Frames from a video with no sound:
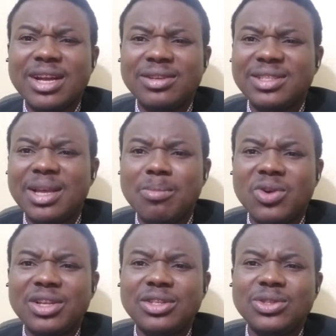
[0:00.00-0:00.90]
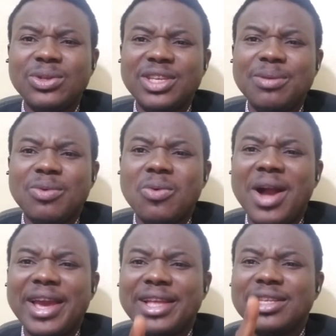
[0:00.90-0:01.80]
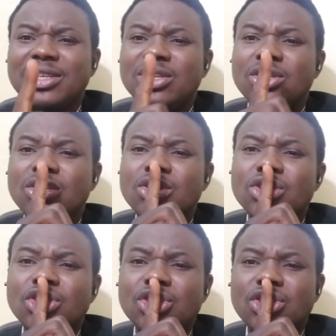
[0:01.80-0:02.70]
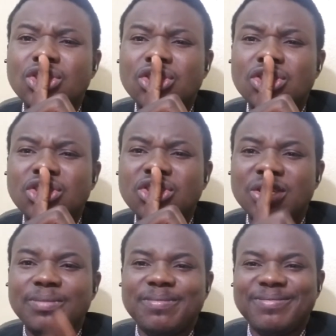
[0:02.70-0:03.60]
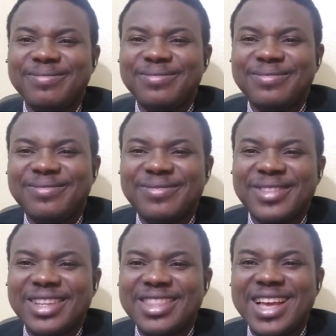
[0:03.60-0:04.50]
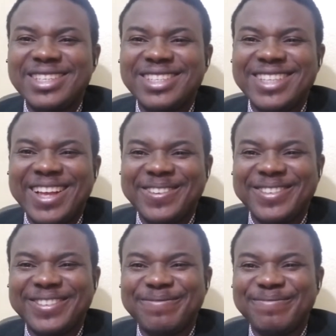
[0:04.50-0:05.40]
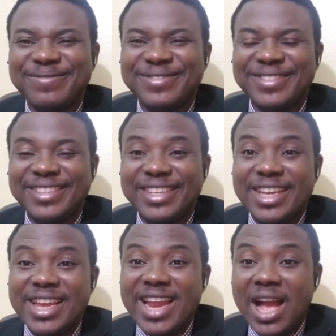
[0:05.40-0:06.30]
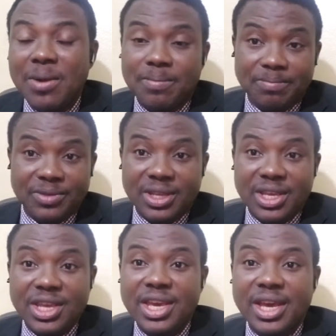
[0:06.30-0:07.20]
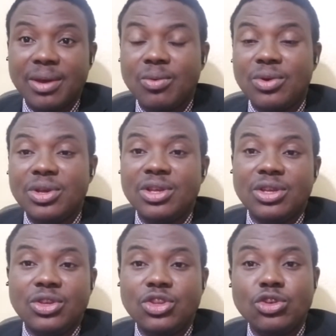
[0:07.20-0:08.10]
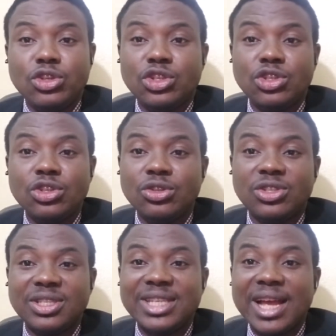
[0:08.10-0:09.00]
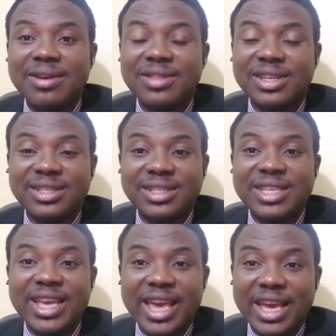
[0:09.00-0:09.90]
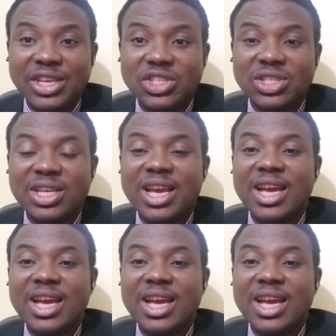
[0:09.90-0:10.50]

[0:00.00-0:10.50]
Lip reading: someone to keep quiet. SH. That's the sound. Now, here, you shouldn't sound the CH,